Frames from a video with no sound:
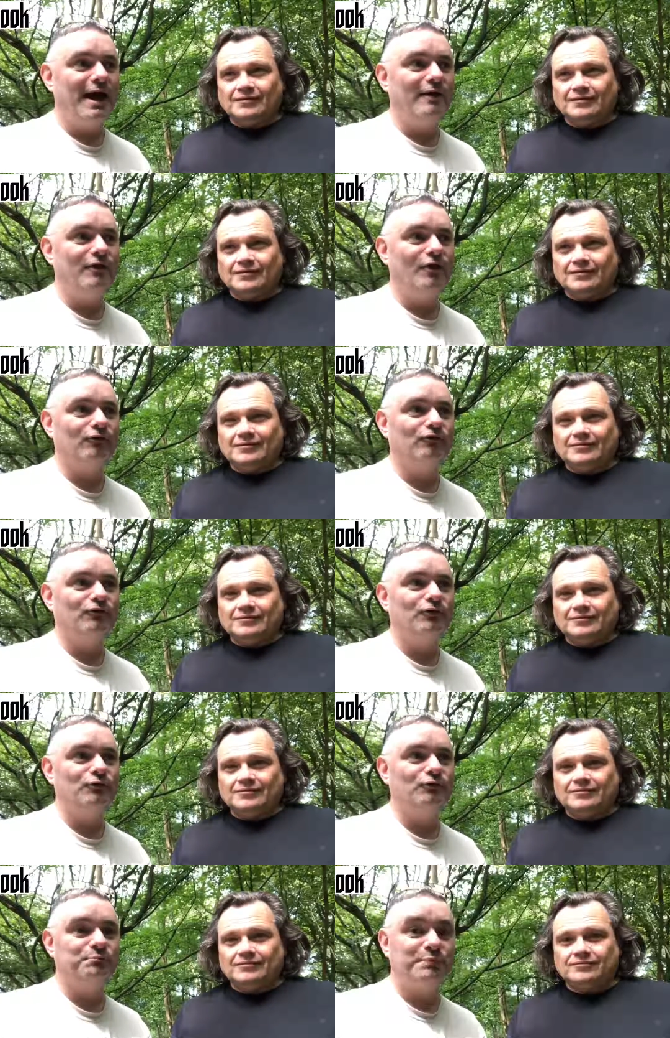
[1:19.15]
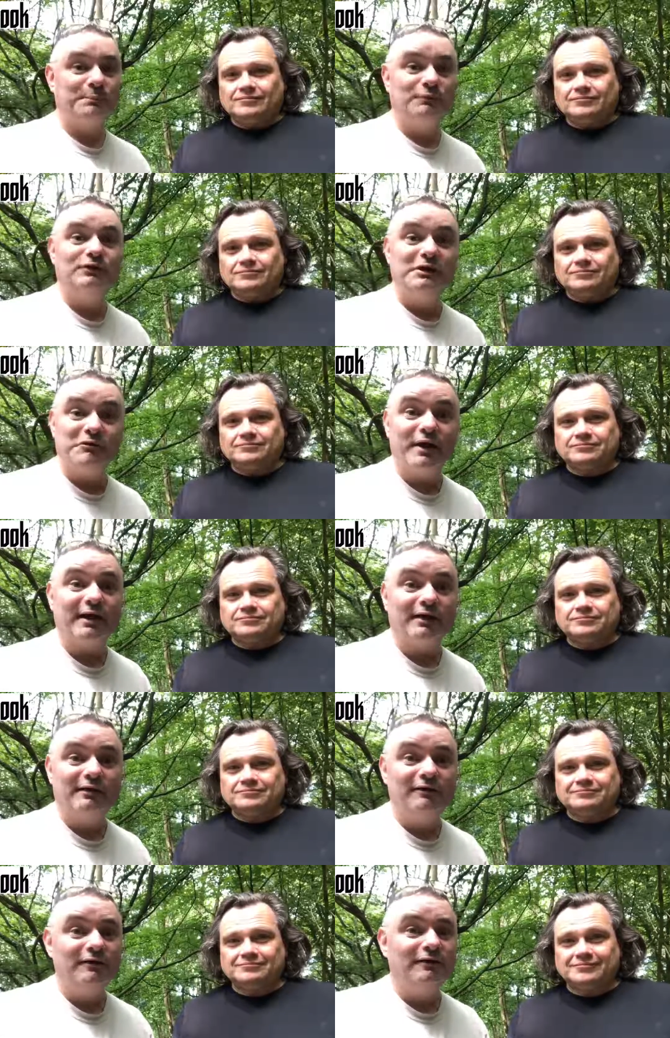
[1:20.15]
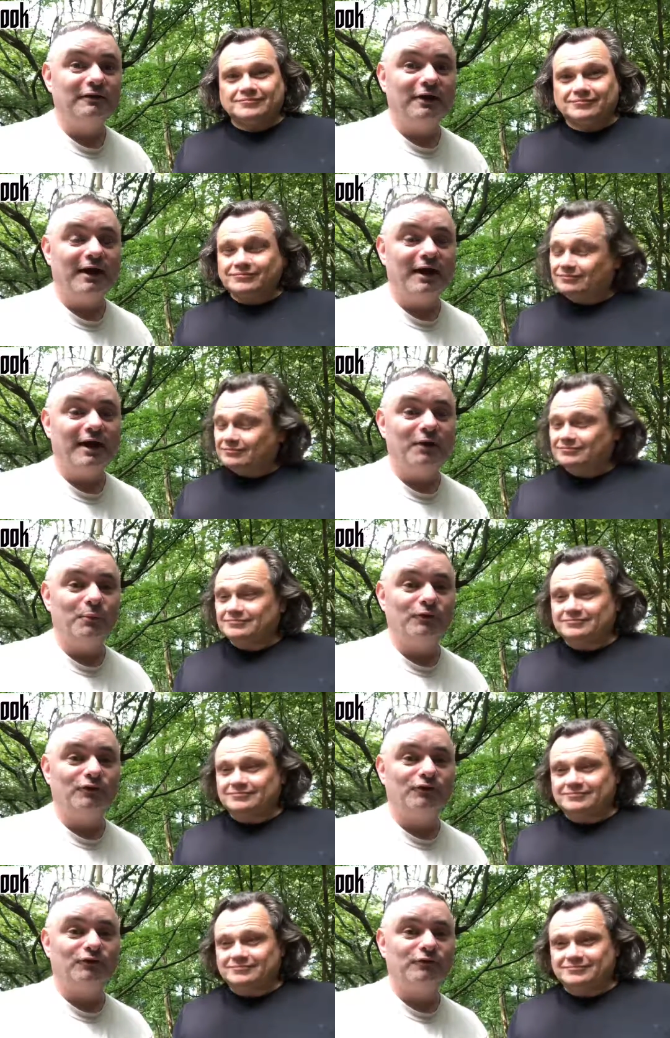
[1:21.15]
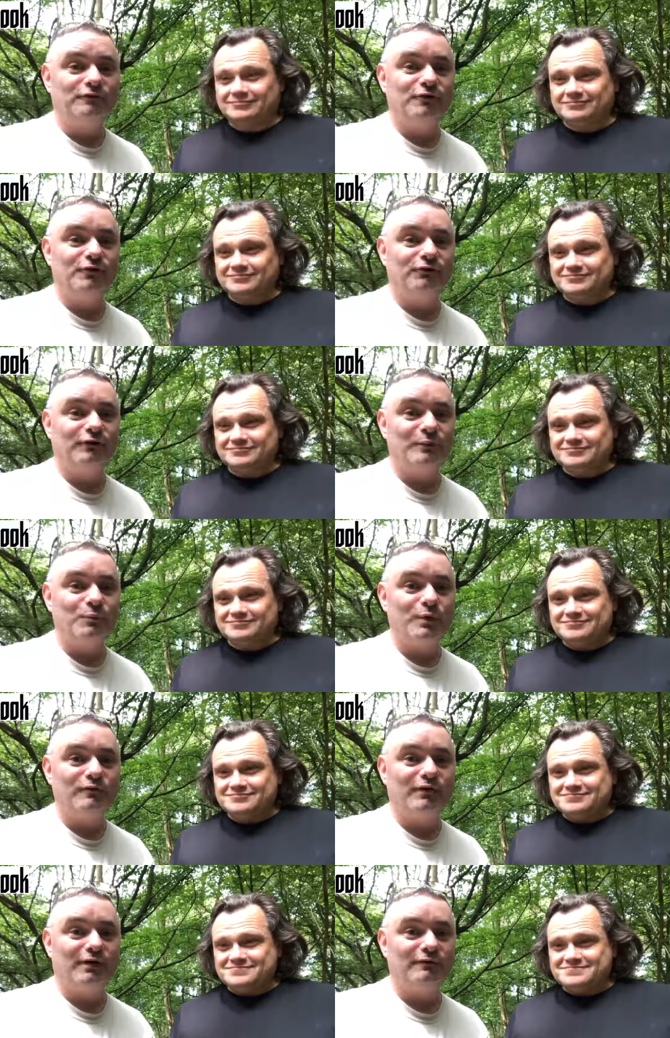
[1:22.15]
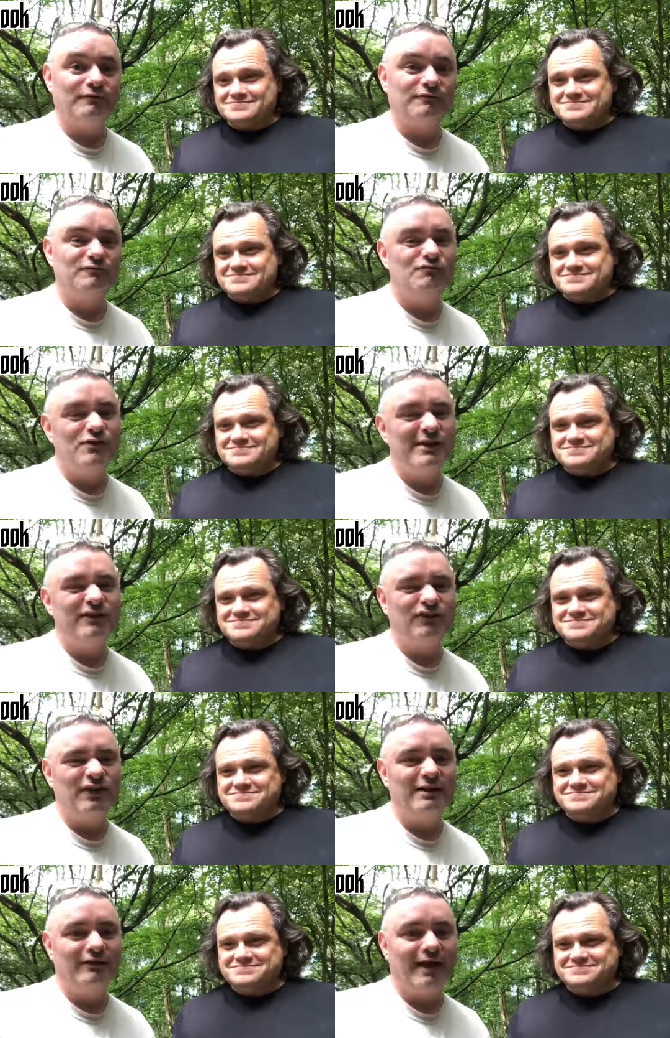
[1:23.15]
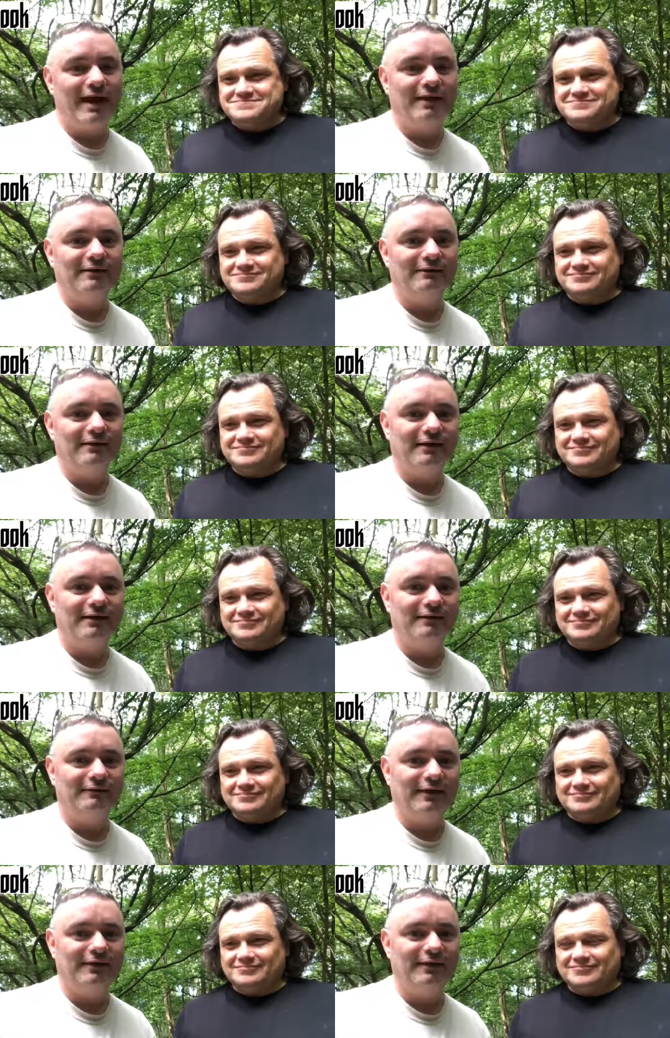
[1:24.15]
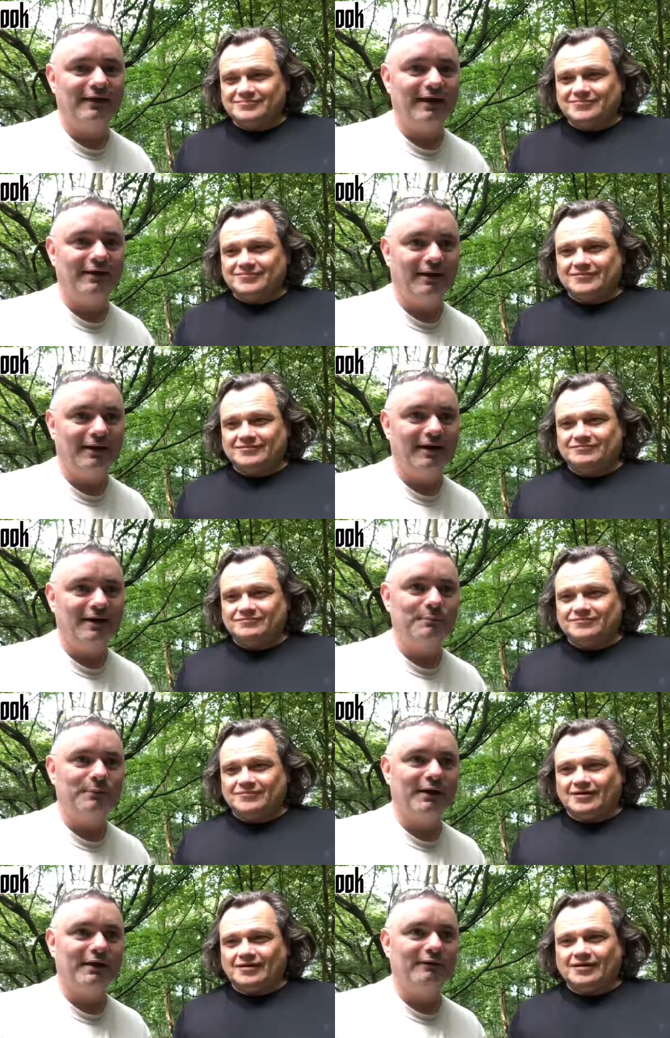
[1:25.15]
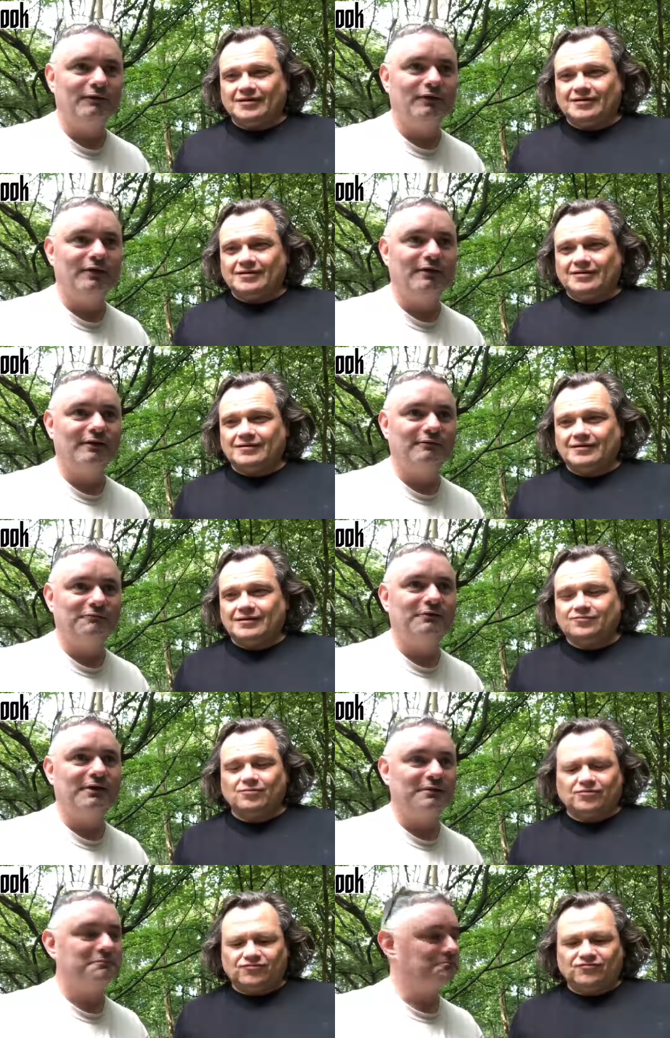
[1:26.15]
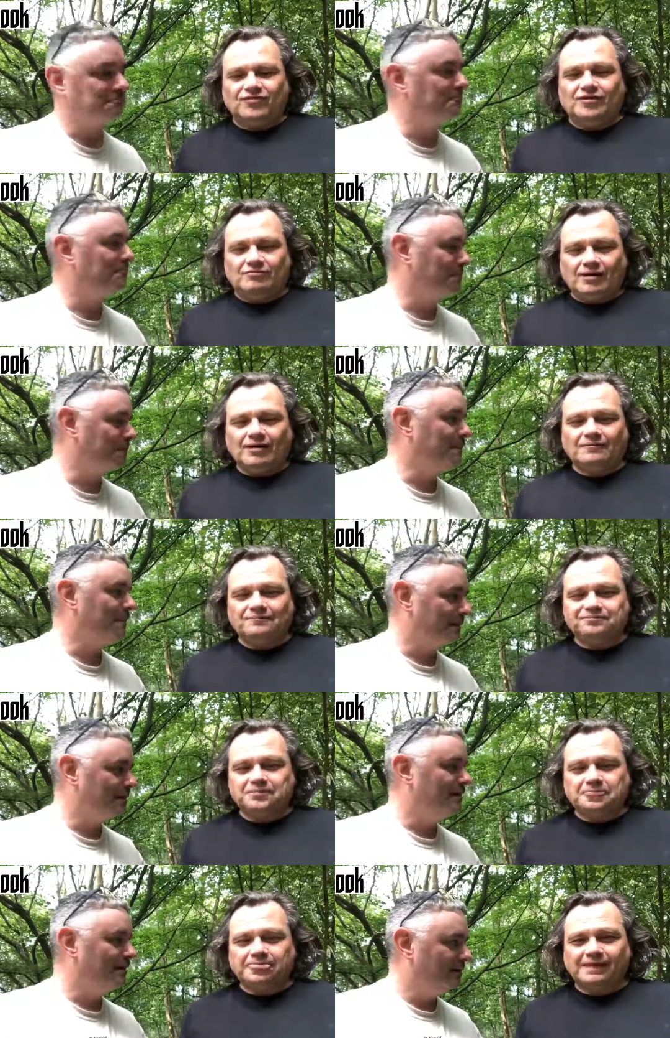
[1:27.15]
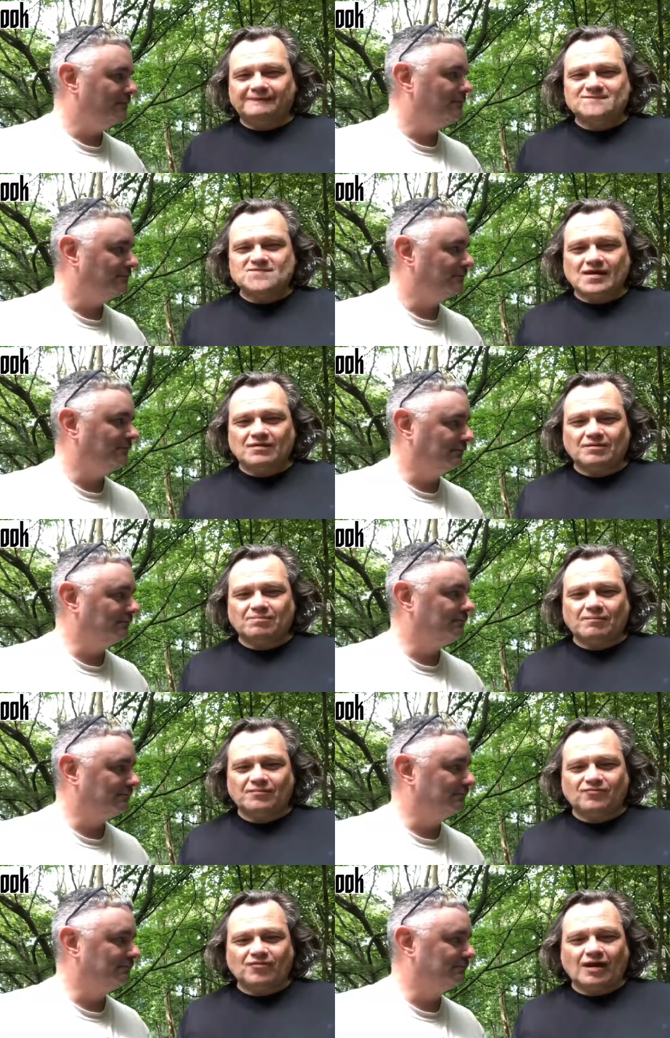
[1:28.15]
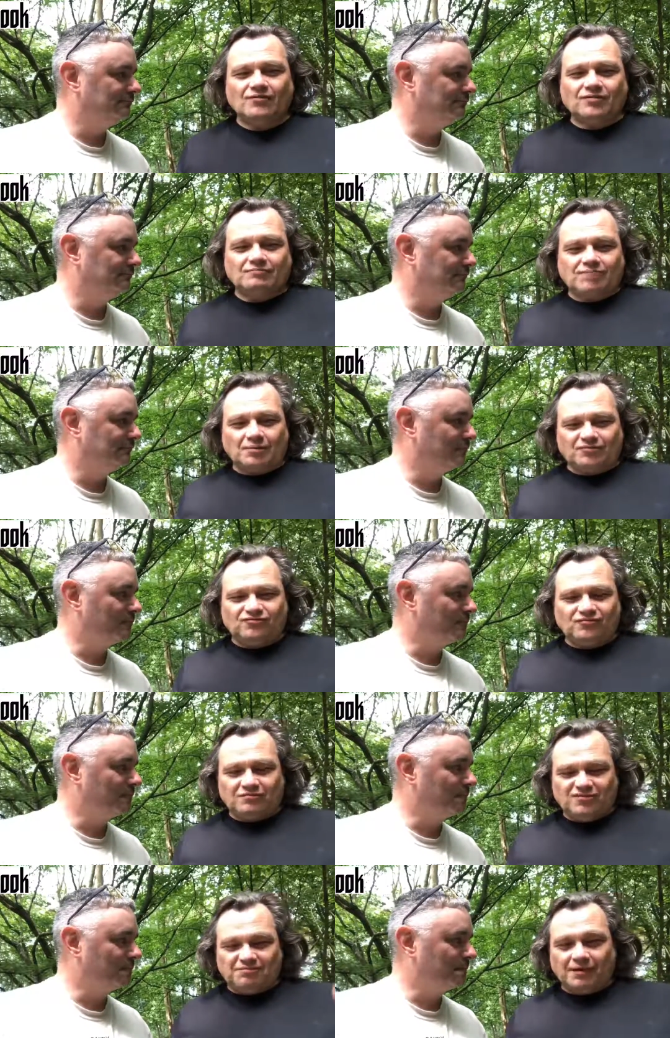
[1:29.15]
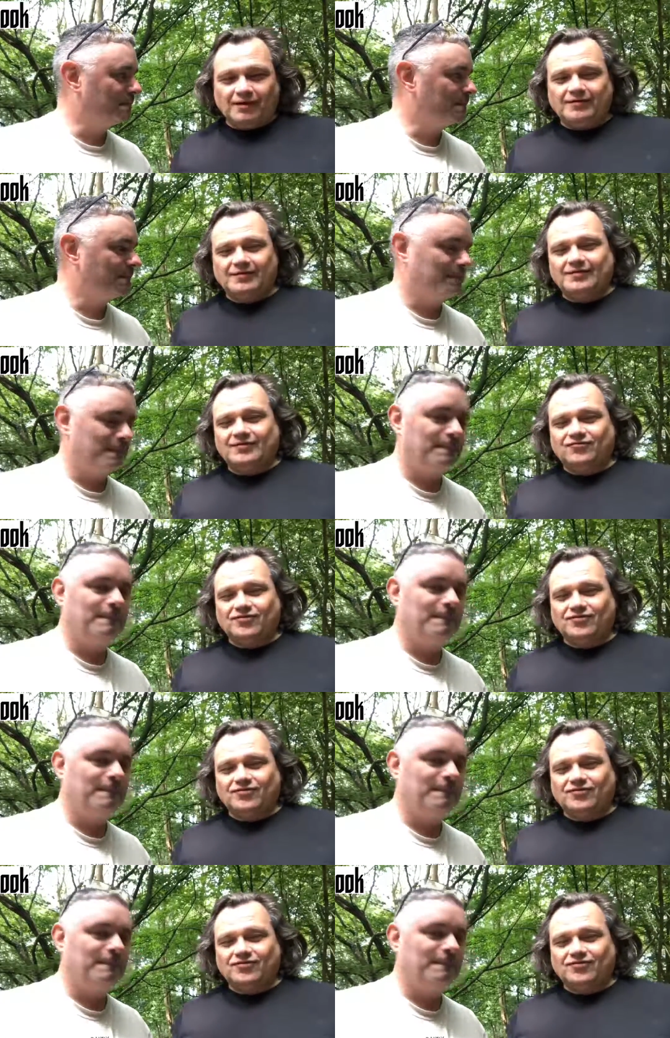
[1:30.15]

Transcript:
Speaker 1: and they also use puppeteering, mm. uh, hmm. which is the first time we've kind of really seen that uh,
Speaker 2: than in a LARP, and uh-huh. uh it worked really well. Yeah, the puppet. I was on Puppet Fool the Spider, and